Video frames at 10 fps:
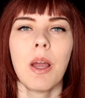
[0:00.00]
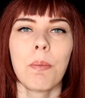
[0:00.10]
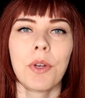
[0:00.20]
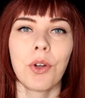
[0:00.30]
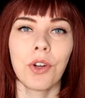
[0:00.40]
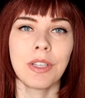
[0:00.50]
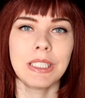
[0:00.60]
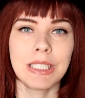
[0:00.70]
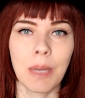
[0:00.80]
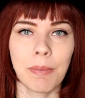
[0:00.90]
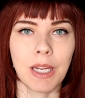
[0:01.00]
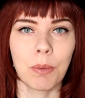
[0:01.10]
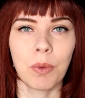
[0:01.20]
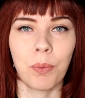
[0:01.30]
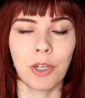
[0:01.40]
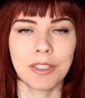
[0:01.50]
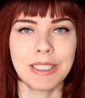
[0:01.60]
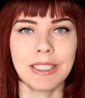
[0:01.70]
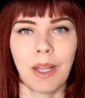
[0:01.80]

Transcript: But not only did I make up the boxes,